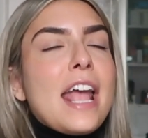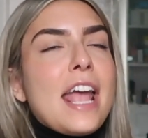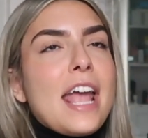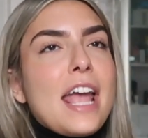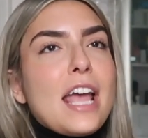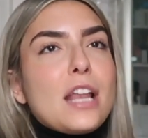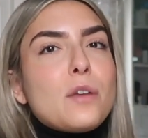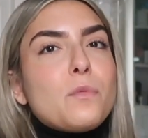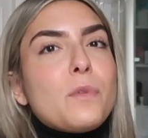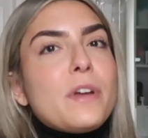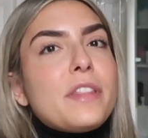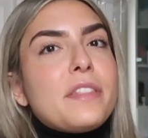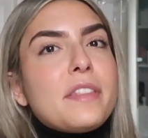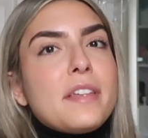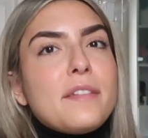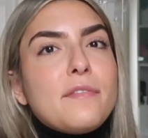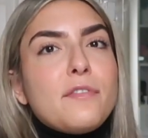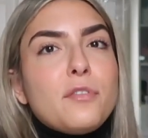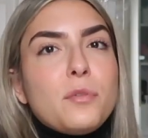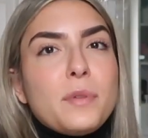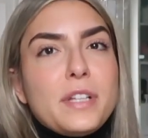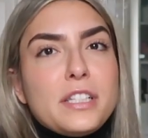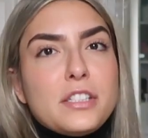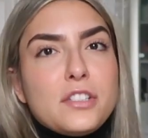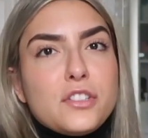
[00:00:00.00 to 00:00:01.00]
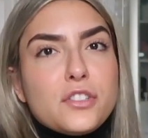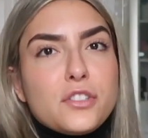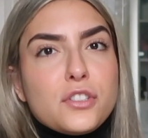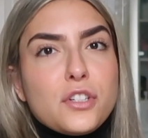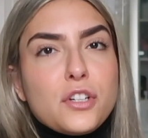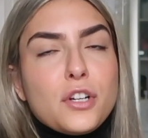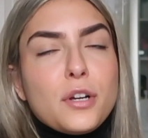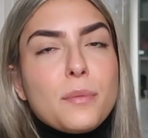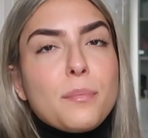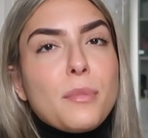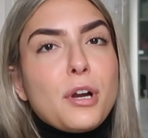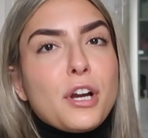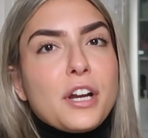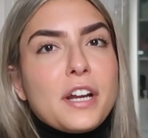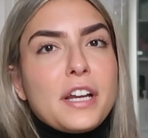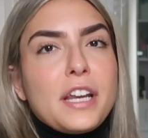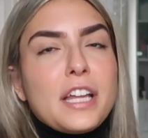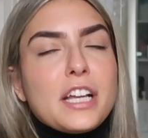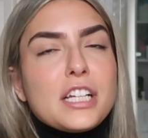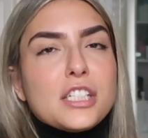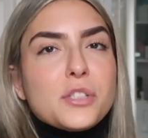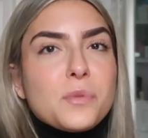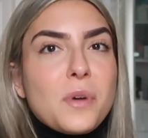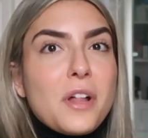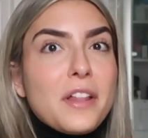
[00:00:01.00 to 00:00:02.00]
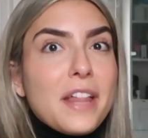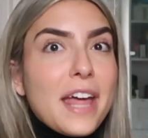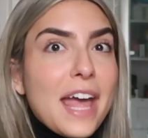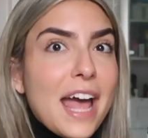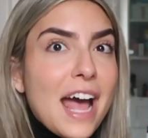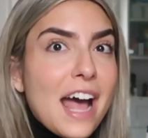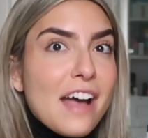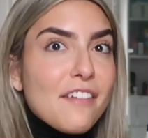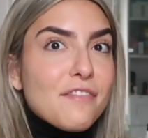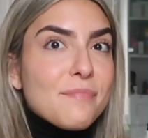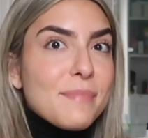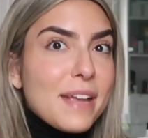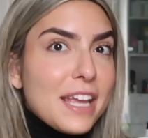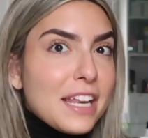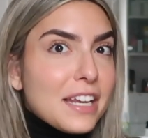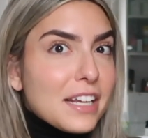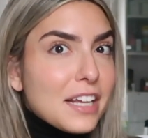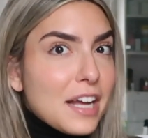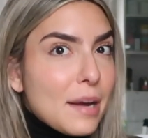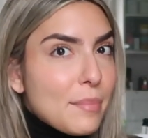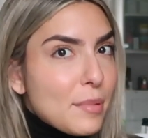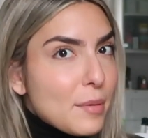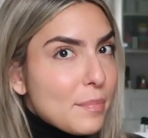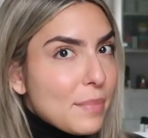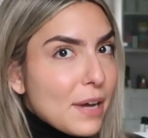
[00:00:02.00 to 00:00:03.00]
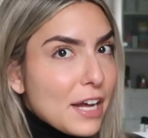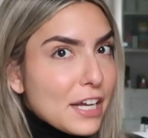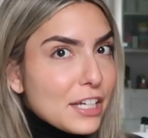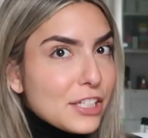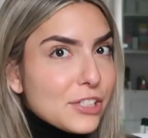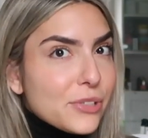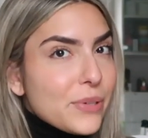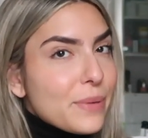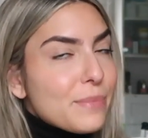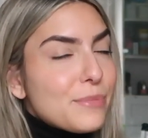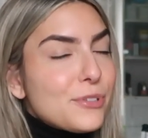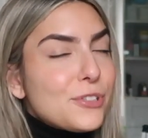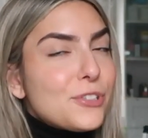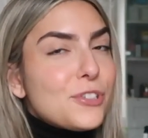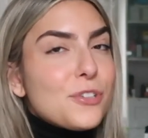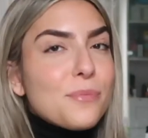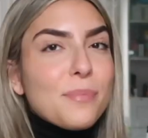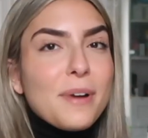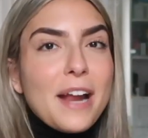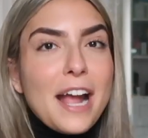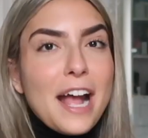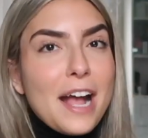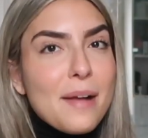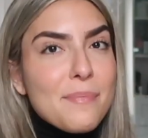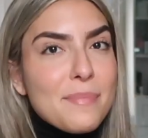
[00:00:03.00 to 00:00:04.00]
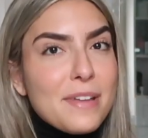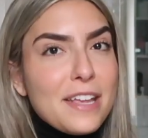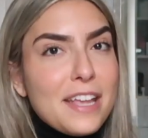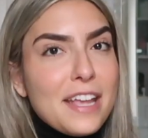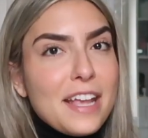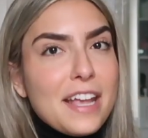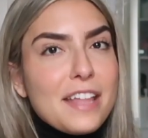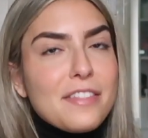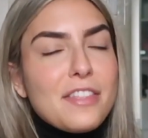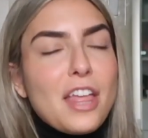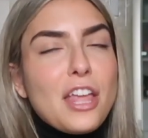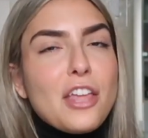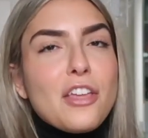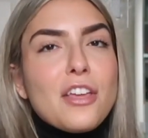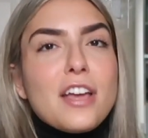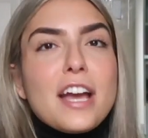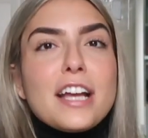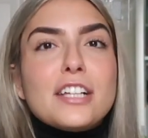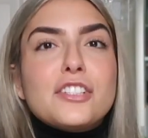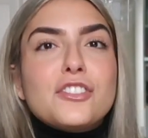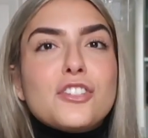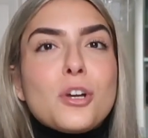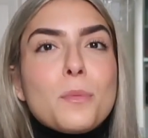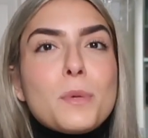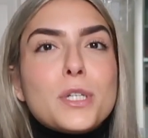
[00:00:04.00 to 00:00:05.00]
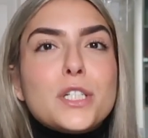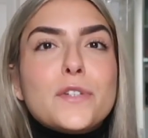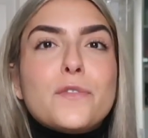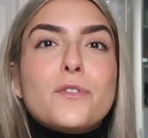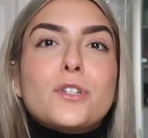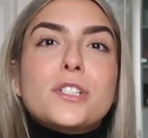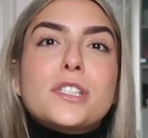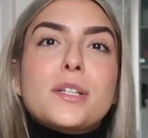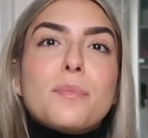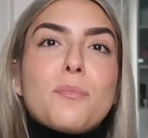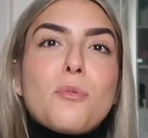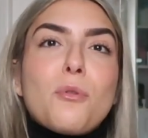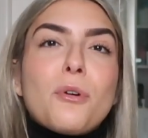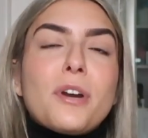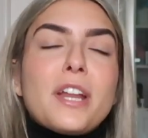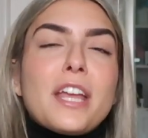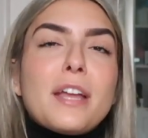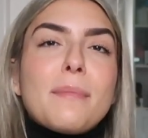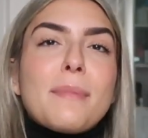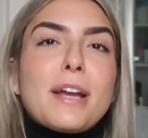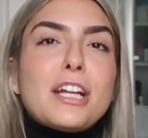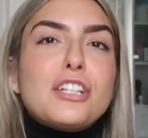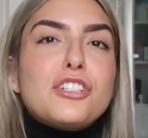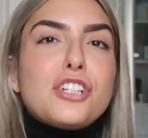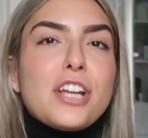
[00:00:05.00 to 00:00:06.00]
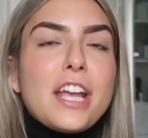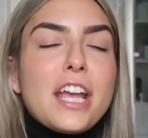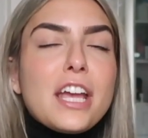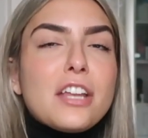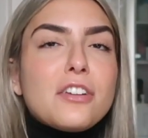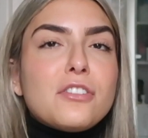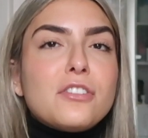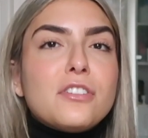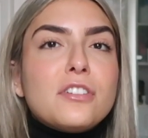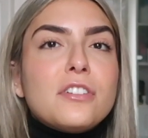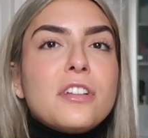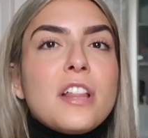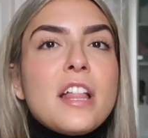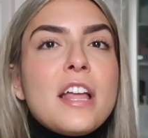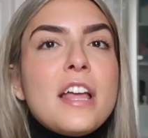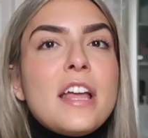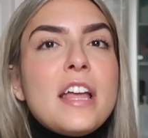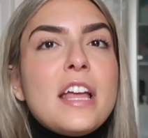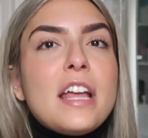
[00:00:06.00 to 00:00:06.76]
And with influencer marketing as well, I have made a couple bucks, so I'm super happy. And thank you guys so much for supporting my channel.